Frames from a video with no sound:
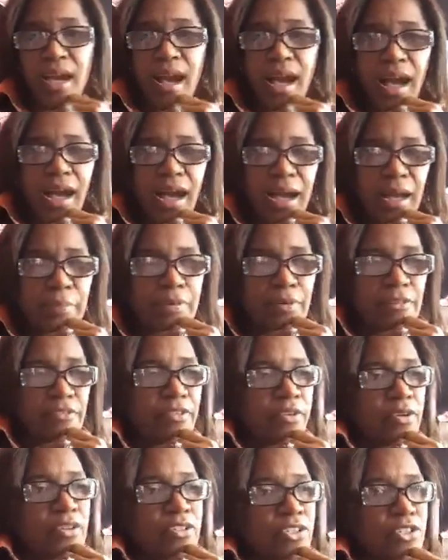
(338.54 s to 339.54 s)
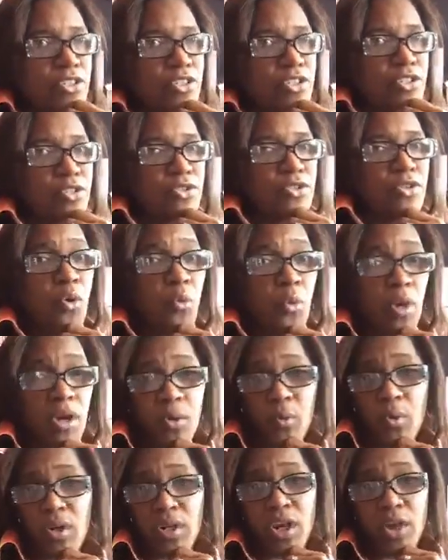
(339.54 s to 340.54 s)
I prefer to do
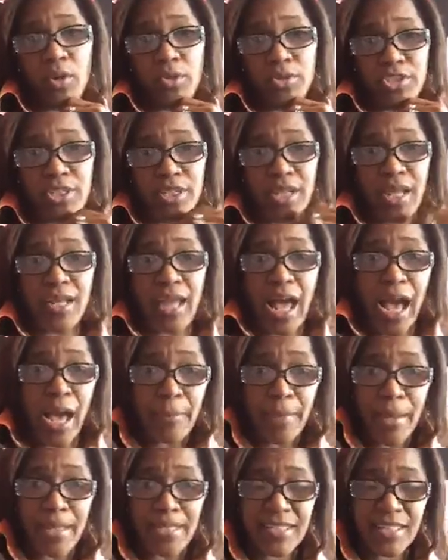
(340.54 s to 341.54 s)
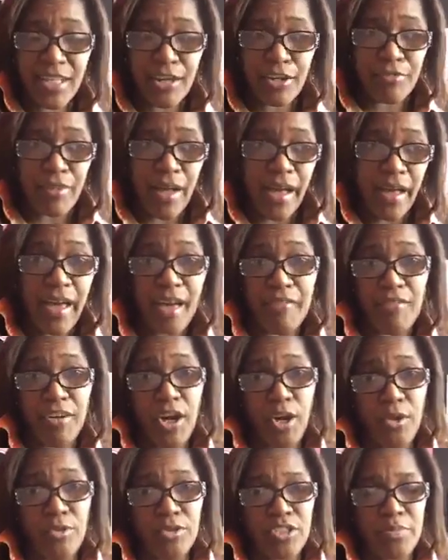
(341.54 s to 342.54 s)
one-on-one coaching, and I myself, I have a
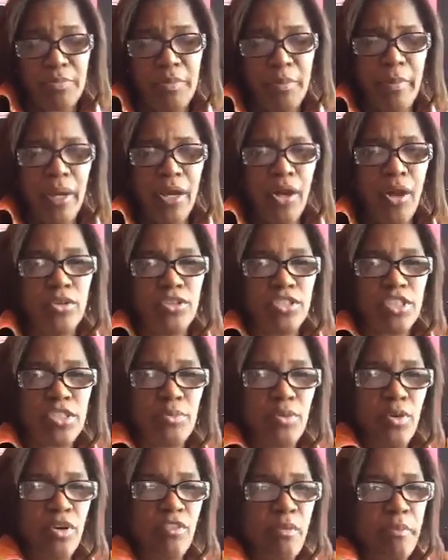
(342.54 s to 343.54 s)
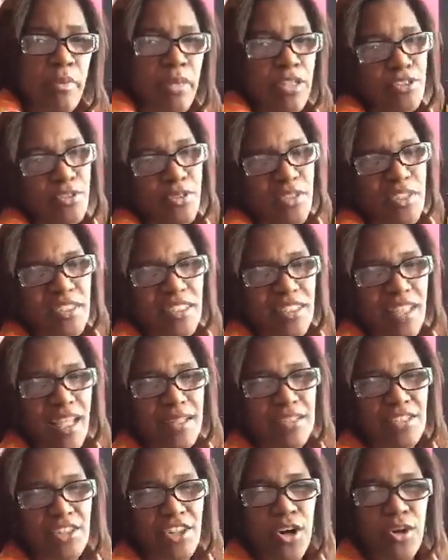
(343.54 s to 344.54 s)
coach, but my coach is more of a mentor
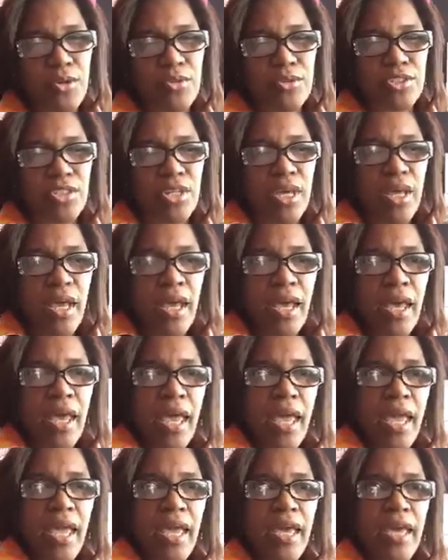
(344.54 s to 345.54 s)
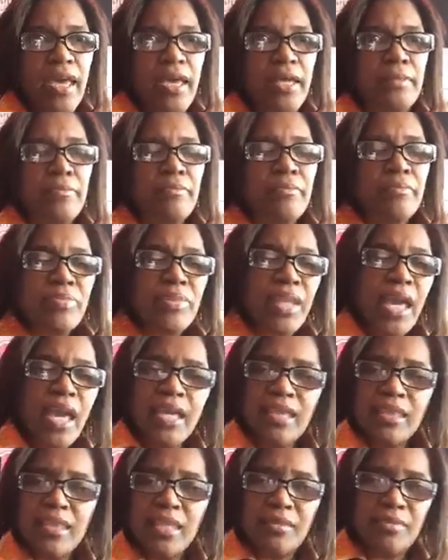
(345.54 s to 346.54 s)
slash coach, and
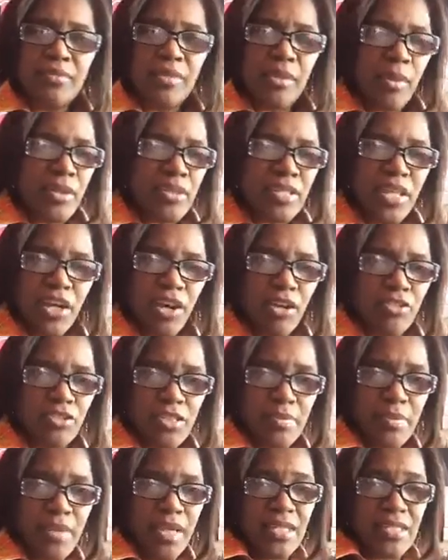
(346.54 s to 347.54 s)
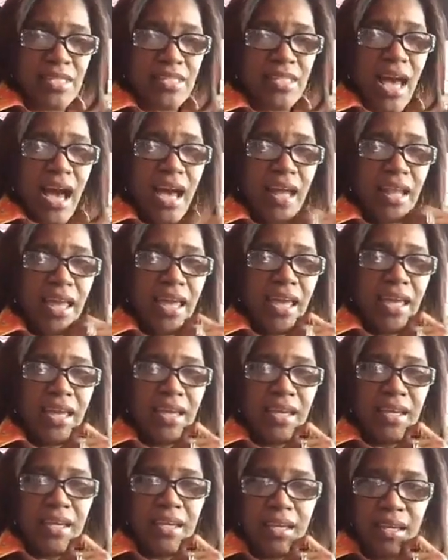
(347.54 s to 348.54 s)
the person that coaches me is not
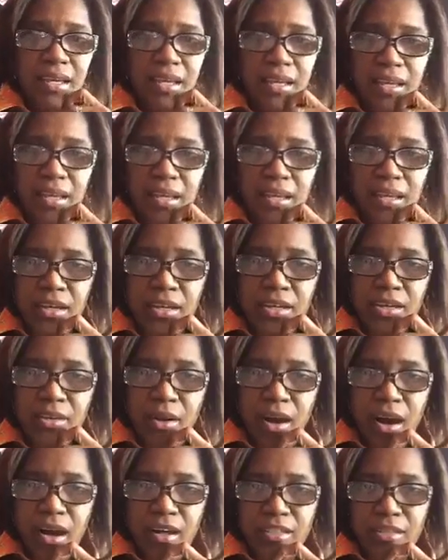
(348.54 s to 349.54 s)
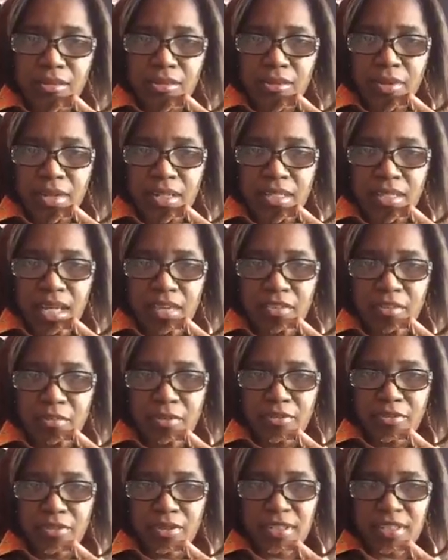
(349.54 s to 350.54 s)
a, you are awesome, Teras, even
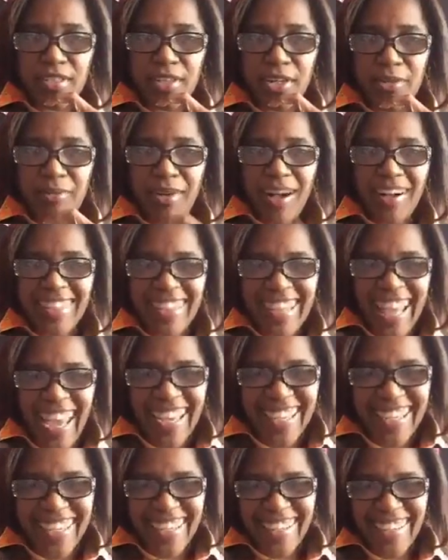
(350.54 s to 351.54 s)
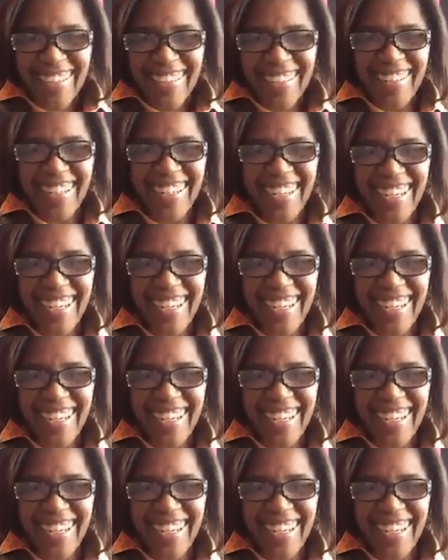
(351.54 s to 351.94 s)
before scope. Oh, thank you.